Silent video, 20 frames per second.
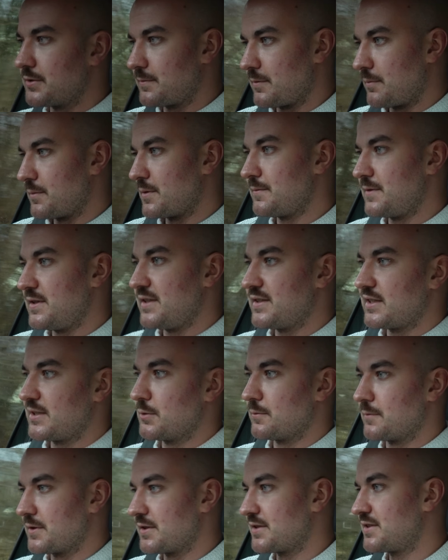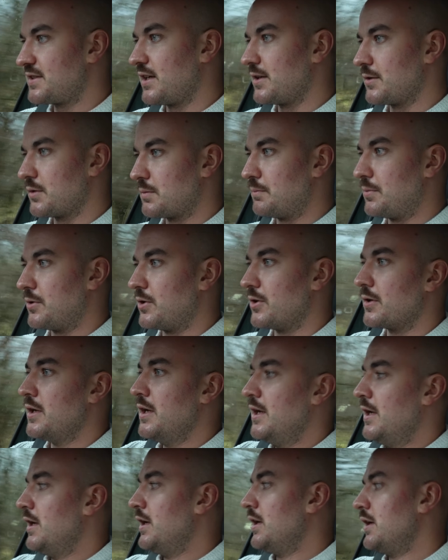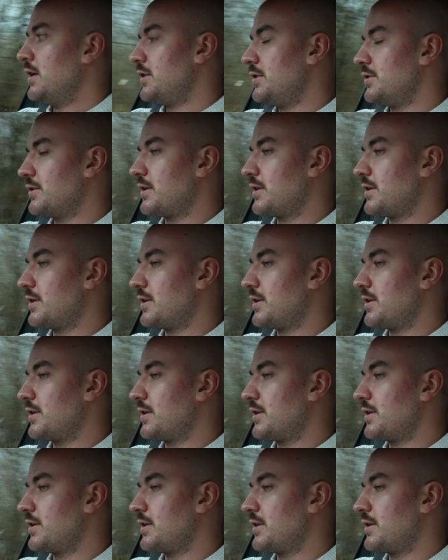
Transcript: from the VZ over the standard Born. You